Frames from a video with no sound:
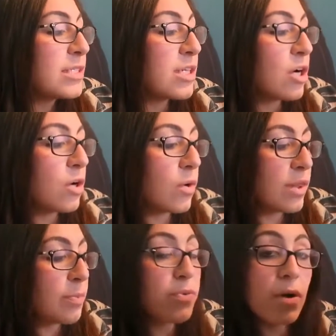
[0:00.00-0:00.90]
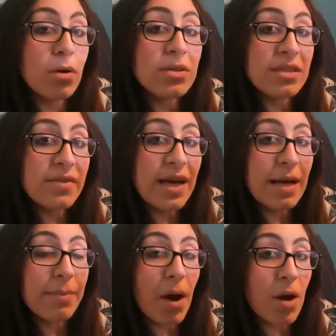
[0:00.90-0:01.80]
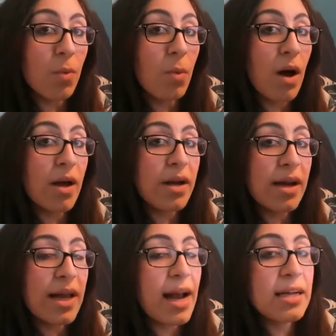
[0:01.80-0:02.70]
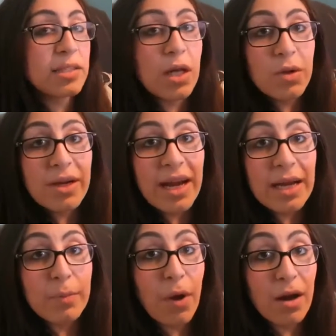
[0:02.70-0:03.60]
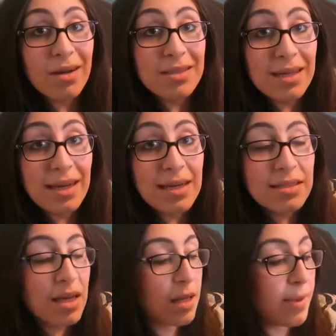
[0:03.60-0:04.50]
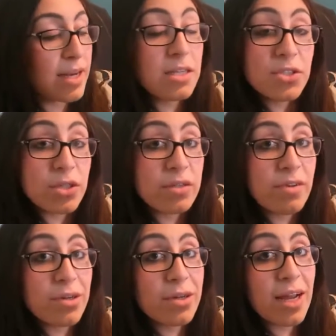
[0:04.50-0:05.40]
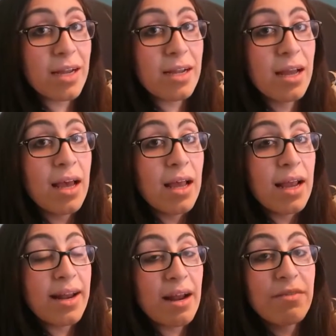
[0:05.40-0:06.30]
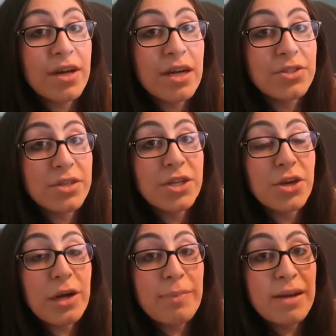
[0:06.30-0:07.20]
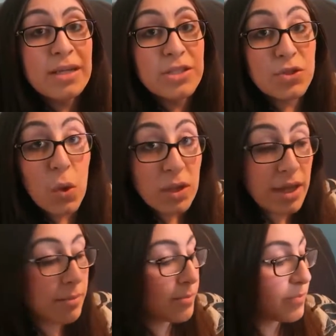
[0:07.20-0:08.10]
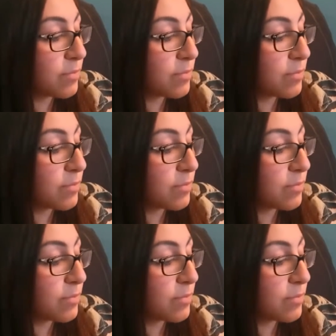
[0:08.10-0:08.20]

So the pros of HIP are, one, it has all organic products in it. And it is certified organic in every country in Europe that is sold in.